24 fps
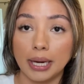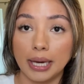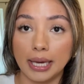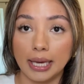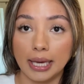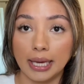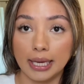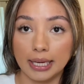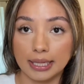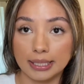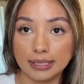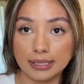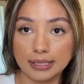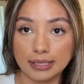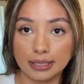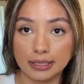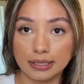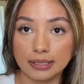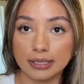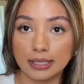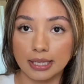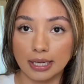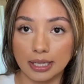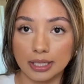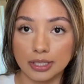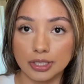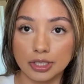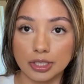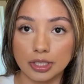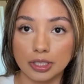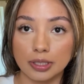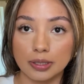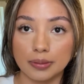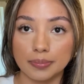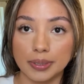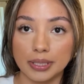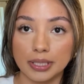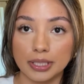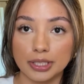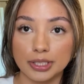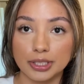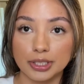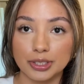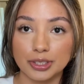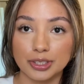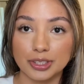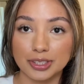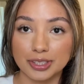hand sanitizer because
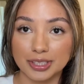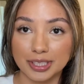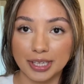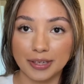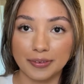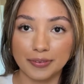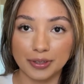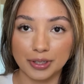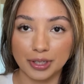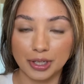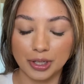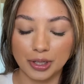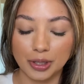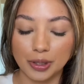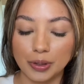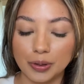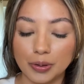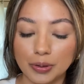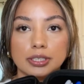you just never know.